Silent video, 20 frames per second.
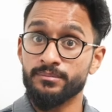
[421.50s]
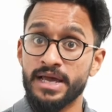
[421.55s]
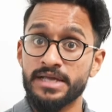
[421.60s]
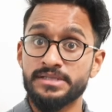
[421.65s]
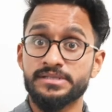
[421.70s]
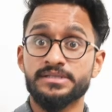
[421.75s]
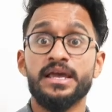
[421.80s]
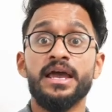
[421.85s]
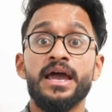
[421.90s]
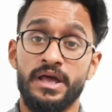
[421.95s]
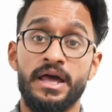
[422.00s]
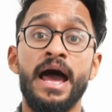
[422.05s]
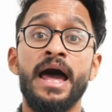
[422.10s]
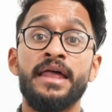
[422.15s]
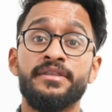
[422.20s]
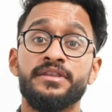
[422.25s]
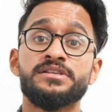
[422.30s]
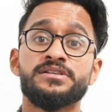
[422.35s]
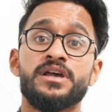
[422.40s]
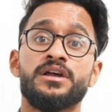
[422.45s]
Maths,
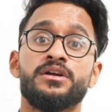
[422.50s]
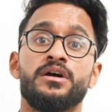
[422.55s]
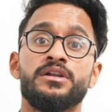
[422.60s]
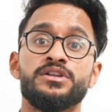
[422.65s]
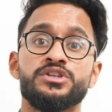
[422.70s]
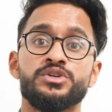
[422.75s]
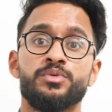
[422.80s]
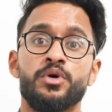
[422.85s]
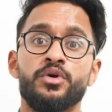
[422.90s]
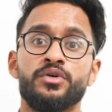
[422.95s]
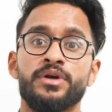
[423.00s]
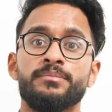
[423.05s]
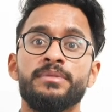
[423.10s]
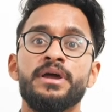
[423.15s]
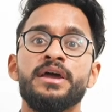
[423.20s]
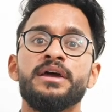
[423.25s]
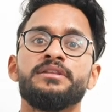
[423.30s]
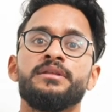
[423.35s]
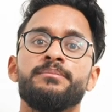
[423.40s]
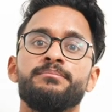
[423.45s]
and the Psychology program,
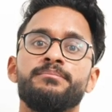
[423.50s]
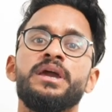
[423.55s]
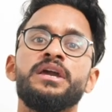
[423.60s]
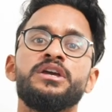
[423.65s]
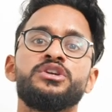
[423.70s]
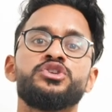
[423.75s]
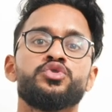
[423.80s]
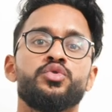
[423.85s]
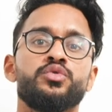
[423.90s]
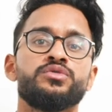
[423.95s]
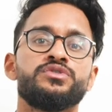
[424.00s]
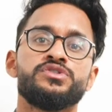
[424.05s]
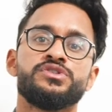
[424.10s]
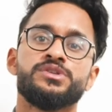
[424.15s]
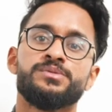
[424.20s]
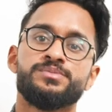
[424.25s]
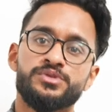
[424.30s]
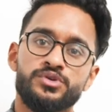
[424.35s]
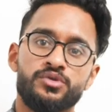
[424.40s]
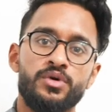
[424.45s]
then make sure to
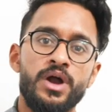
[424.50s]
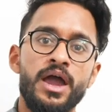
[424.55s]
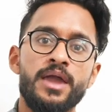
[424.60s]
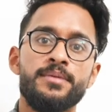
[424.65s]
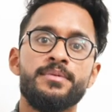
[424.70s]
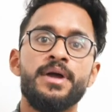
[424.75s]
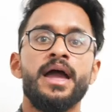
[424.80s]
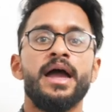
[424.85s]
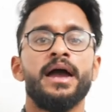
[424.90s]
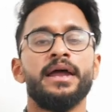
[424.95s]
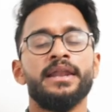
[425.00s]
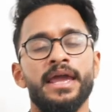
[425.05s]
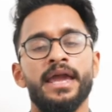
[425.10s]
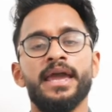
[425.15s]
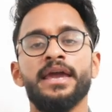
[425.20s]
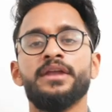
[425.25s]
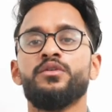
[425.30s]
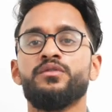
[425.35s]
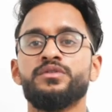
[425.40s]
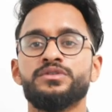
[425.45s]
subscribe and
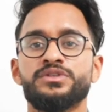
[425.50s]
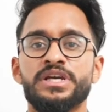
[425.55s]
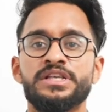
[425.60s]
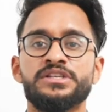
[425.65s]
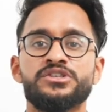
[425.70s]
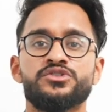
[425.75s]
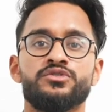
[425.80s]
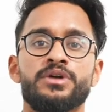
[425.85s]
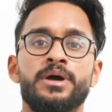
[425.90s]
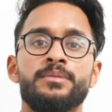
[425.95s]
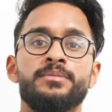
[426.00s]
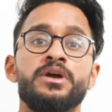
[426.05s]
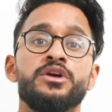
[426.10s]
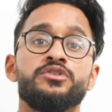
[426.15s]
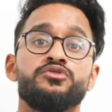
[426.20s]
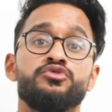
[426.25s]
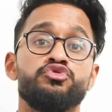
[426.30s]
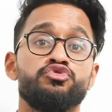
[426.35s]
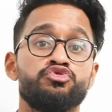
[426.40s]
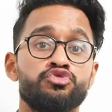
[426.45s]
head over to
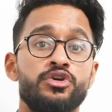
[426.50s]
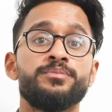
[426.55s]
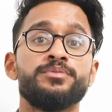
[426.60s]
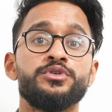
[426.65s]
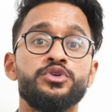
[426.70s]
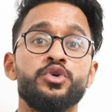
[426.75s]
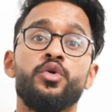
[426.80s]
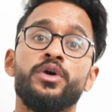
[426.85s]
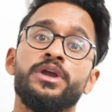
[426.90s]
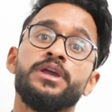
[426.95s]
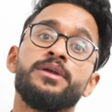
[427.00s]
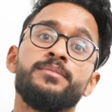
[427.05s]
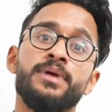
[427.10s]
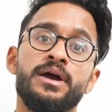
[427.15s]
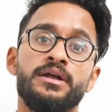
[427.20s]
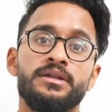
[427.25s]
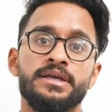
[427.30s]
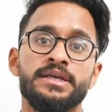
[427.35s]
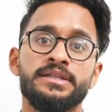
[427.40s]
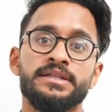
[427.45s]
Instagram to drop your
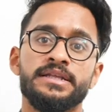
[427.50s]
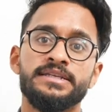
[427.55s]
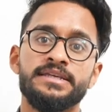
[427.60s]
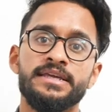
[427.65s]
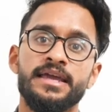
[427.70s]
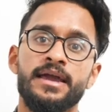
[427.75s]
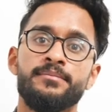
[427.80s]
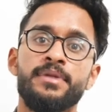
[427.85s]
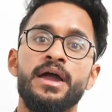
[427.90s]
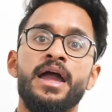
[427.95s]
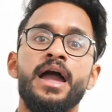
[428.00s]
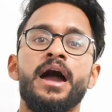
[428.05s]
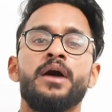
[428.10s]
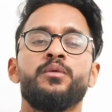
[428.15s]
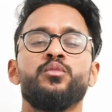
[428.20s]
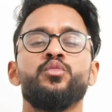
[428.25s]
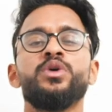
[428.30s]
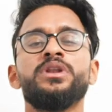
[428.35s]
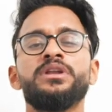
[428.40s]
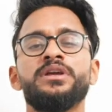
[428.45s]
email in the DM,
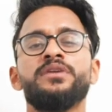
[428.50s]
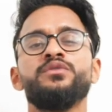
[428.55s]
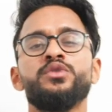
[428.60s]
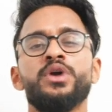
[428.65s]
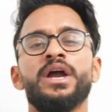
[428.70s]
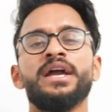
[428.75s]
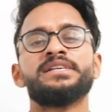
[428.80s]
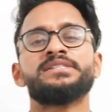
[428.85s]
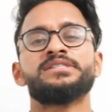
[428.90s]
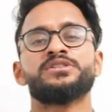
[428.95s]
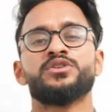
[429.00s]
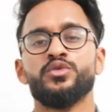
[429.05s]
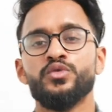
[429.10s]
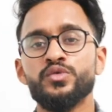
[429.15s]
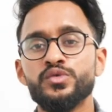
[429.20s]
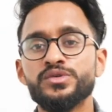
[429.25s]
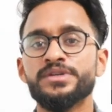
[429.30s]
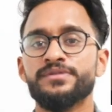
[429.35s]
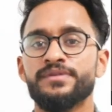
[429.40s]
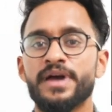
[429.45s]
and we'll give you
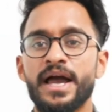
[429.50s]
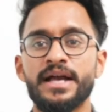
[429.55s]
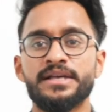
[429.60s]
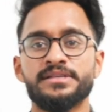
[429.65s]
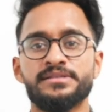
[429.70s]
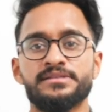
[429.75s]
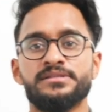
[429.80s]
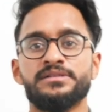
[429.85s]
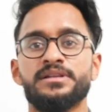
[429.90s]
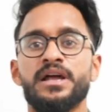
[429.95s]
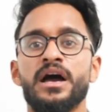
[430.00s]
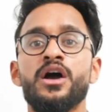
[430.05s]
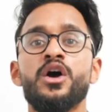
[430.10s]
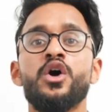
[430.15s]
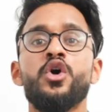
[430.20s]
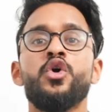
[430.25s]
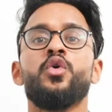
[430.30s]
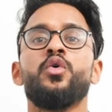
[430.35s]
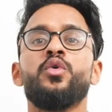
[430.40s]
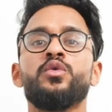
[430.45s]
exclusive access to that.
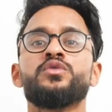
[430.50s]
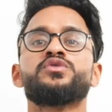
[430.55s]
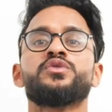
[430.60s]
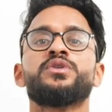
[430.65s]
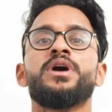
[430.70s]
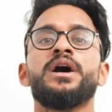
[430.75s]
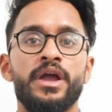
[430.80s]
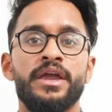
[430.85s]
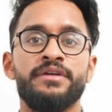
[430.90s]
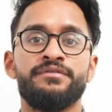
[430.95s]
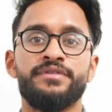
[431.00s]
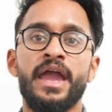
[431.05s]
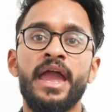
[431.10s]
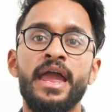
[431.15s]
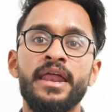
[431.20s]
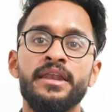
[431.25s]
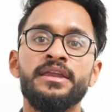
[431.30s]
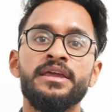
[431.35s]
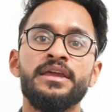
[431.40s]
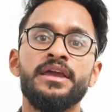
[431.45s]
Also guys, if
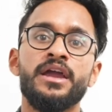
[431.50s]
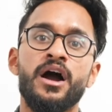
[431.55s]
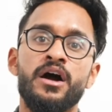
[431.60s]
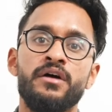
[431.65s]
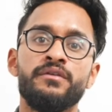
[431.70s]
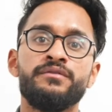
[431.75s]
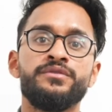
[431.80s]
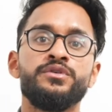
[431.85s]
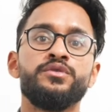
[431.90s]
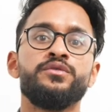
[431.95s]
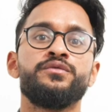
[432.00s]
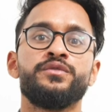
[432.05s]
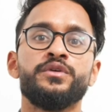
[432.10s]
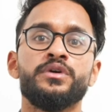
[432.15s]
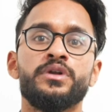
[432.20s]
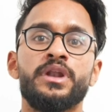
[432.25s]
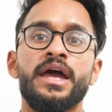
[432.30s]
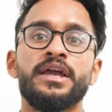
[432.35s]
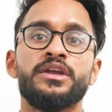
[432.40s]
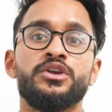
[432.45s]
any of you
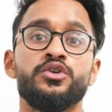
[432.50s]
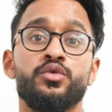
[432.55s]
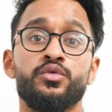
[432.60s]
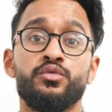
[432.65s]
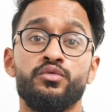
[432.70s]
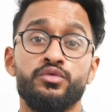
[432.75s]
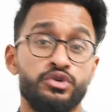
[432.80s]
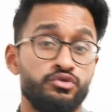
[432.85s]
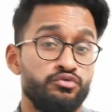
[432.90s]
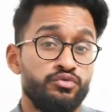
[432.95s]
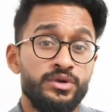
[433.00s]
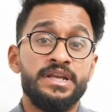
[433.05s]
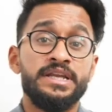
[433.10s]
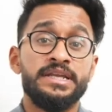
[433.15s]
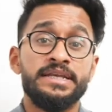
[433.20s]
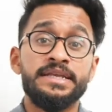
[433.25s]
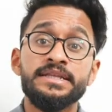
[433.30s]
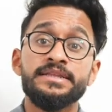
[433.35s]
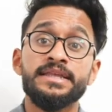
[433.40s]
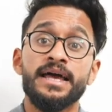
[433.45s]
feel like you really
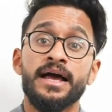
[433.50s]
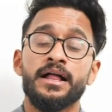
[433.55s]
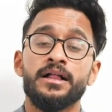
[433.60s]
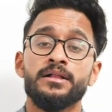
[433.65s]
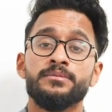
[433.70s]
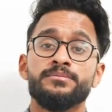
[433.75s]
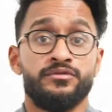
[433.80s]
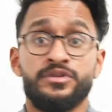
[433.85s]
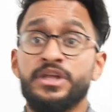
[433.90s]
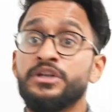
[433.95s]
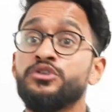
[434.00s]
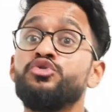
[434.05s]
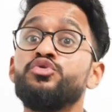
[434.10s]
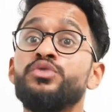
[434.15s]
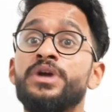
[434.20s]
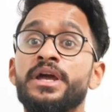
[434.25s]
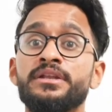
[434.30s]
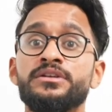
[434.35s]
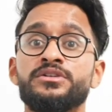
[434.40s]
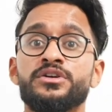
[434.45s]
need the help, then do
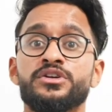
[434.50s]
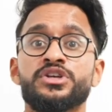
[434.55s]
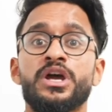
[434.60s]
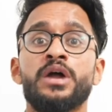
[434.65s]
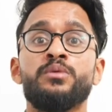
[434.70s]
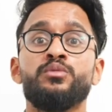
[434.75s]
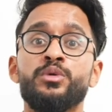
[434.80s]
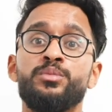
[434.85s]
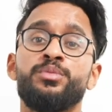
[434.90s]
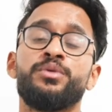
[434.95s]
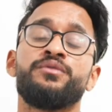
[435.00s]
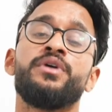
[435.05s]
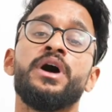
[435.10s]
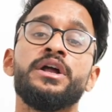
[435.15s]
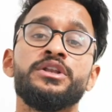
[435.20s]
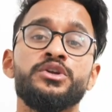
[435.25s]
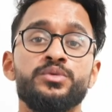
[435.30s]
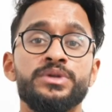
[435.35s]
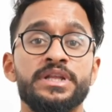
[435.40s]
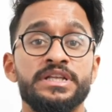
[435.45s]
get in touch and we'll
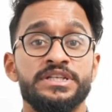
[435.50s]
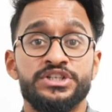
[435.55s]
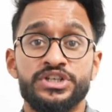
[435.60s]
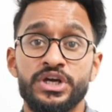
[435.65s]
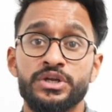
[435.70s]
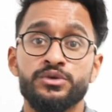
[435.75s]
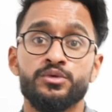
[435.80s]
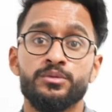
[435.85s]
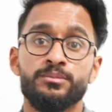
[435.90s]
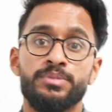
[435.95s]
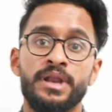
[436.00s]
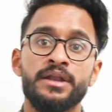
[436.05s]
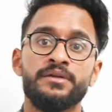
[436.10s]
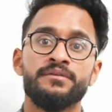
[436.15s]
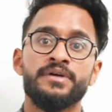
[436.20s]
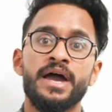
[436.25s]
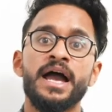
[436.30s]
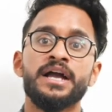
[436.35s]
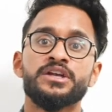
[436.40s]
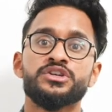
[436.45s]
provide you with a genuine plan
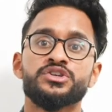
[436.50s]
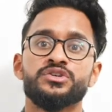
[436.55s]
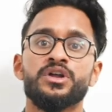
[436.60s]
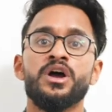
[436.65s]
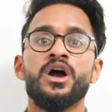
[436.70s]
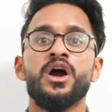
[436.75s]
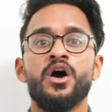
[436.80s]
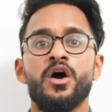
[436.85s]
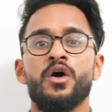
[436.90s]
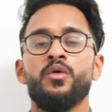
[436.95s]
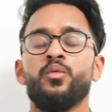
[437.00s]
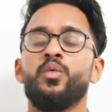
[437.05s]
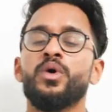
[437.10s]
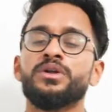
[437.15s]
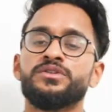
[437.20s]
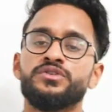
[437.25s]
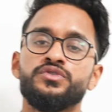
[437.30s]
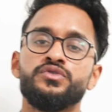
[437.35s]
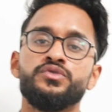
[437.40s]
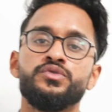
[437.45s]
of action of
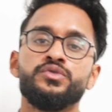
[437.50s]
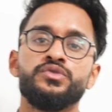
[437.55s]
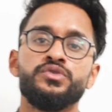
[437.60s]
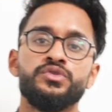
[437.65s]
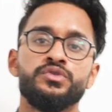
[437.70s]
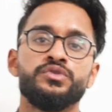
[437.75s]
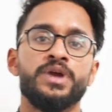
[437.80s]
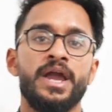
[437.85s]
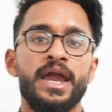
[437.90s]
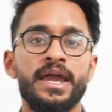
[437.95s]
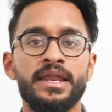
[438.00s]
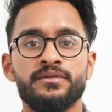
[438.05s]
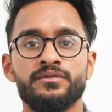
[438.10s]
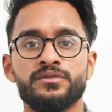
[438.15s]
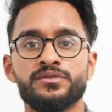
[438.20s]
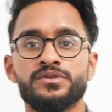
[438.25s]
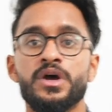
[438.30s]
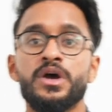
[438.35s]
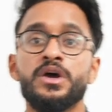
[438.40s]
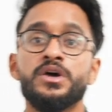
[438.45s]
what to do during your
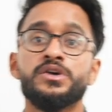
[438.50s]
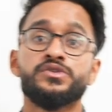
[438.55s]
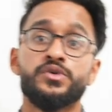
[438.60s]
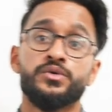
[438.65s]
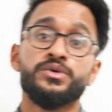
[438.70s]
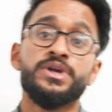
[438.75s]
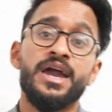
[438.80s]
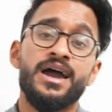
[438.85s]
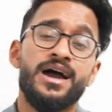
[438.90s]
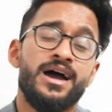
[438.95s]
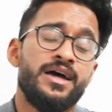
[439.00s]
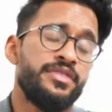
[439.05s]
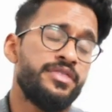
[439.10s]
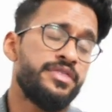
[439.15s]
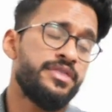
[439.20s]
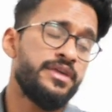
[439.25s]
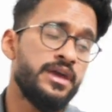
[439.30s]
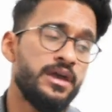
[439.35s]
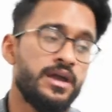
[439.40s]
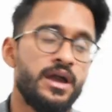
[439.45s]
A-Levels. So yeah, I
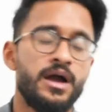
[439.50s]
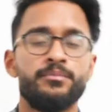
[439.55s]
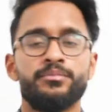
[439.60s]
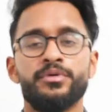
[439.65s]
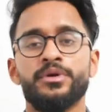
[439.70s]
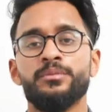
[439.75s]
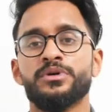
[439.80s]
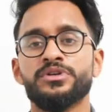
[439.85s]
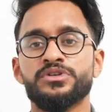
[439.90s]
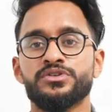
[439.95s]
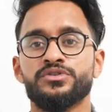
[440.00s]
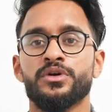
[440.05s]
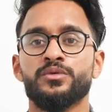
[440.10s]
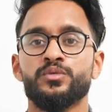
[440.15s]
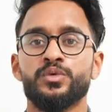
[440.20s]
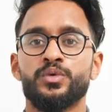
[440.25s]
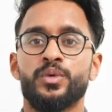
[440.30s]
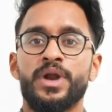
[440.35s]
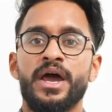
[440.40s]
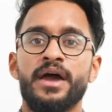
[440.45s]
think I'm pretty much done
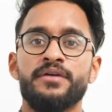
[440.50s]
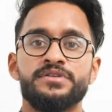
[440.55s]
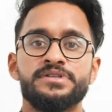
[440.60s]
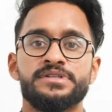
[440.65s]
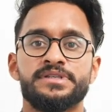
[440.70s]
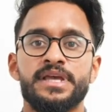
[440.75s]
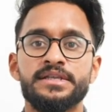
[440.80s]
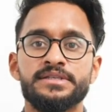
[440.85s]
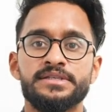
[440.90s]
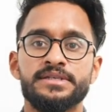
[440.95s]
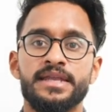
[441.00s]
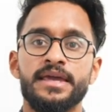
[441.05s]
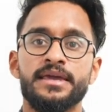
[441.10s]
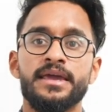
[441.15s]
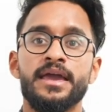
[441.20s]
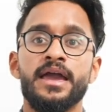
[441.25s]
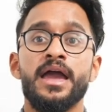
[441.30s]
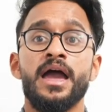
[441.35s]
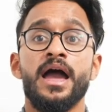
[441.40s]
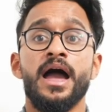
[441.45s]
with what I have to say today.
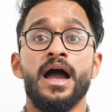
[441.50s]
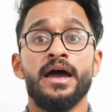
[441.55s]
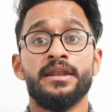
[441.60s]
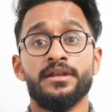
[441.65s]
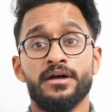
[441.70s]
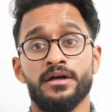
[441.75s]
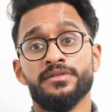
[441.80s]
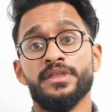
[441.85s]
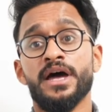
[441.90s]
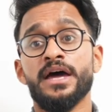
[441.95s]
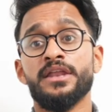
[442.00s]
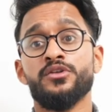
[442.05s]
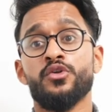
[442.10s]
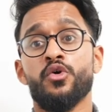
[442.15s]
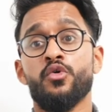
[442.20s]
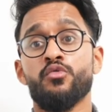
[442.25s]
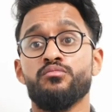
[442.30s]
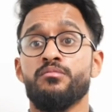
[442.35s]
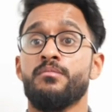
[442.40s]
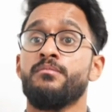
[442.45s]
And on that
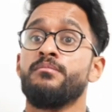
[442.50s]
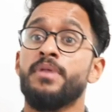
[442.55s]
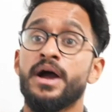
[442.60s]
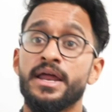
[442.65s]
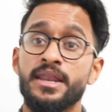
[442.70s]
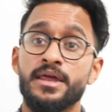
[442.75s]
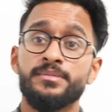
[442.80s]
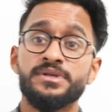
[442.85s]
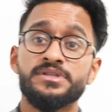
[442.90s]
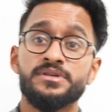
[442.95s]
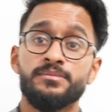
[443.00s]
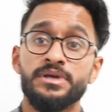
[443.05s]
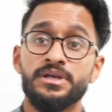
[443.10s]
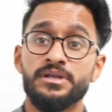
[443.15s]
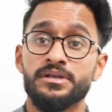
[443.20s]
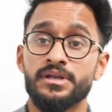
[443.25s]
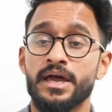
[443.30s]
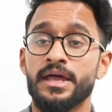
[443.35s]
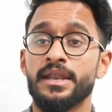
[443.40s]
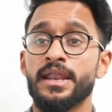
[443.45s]
note, my name is
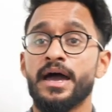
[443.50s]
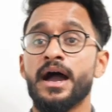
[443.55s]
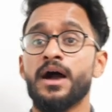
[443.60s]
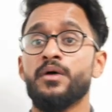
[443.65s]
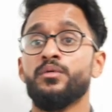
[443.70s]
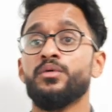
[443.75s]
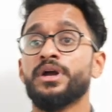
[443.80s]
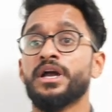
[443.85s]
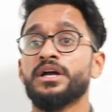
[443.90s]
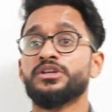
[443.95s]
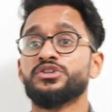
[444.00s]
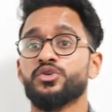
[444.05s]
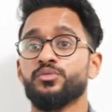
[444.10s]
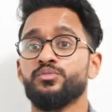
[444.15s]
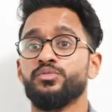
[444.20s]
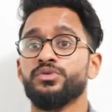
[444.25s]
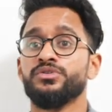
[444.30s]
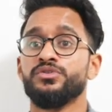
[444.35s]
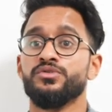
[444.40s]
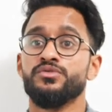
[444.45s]
Amin, and I will catch
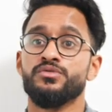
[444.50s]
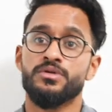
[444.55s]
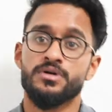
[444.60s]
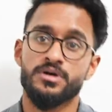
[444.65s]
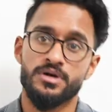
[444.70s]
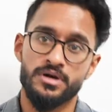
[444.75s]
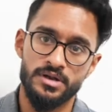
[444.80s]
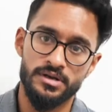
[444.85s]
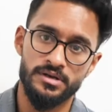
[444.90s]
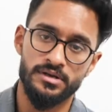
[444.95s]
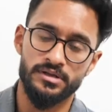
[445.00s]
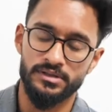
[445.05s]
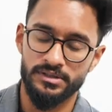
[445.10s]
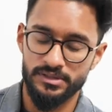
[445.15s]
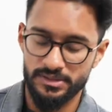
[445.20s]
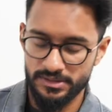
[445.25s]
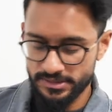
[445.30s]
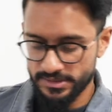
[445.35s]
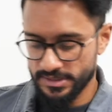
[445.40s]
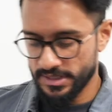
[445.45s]
up with you
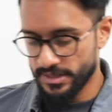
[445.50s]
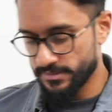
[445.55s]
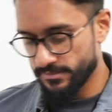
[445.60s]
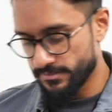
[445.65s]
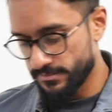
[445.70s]
another time.